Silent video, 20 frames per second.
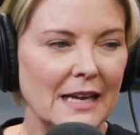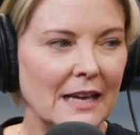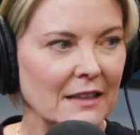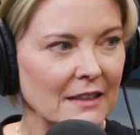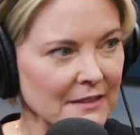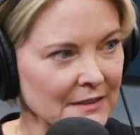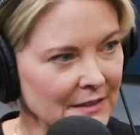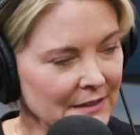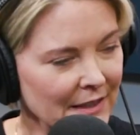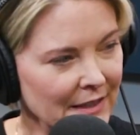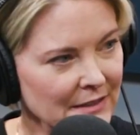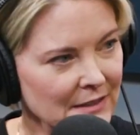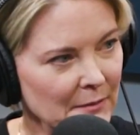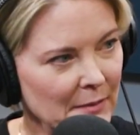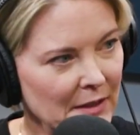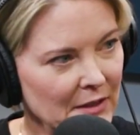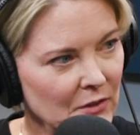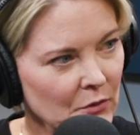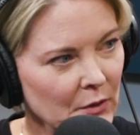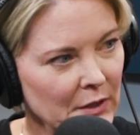Alex, it takes
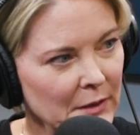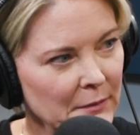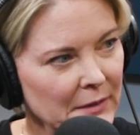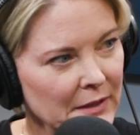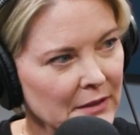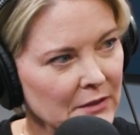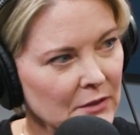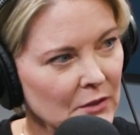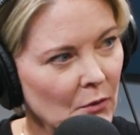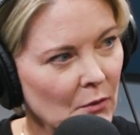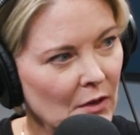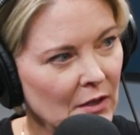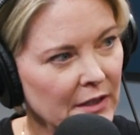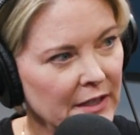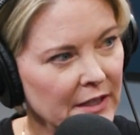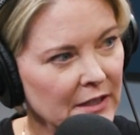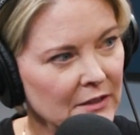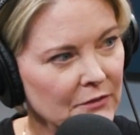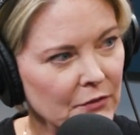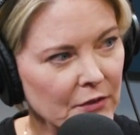about 20 minutes to walk
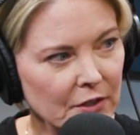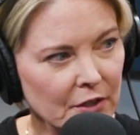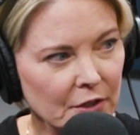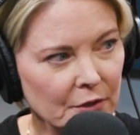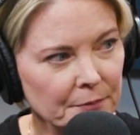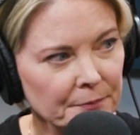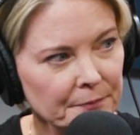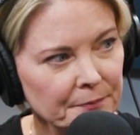here for you?